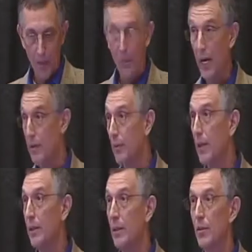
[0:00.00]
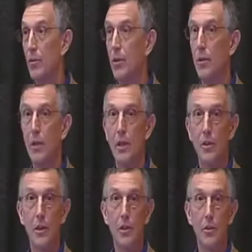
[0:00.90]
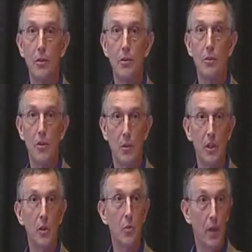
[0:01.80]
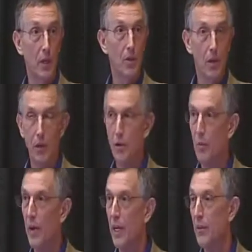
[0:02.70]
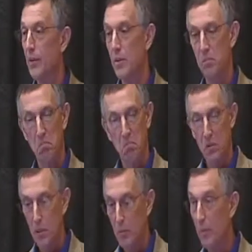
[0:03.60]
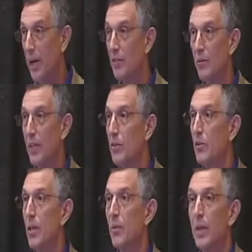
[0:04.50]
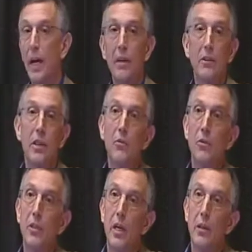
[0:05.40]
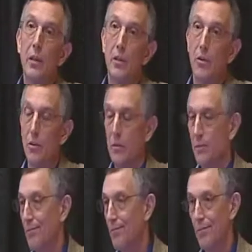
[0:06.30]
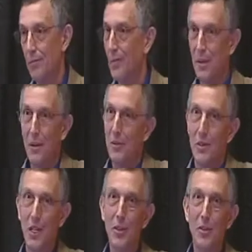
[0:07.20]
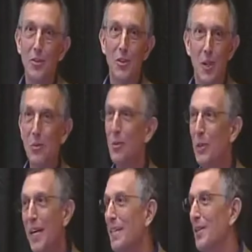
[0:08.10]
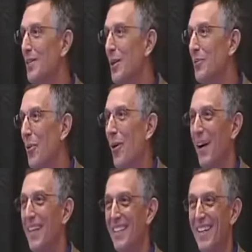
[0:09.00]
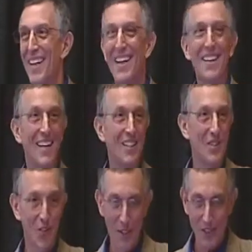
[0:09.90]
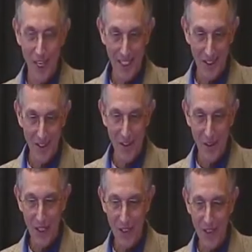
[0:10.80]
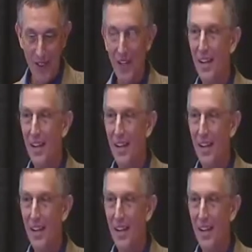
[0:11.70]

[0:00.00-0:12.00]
Battery maintenance certainly is an issue. Some of these products are using batteries. Some of the manufacturers say we guarantee them for 10 years. 10 years comes to an end at some point, okay? So there is that consideration.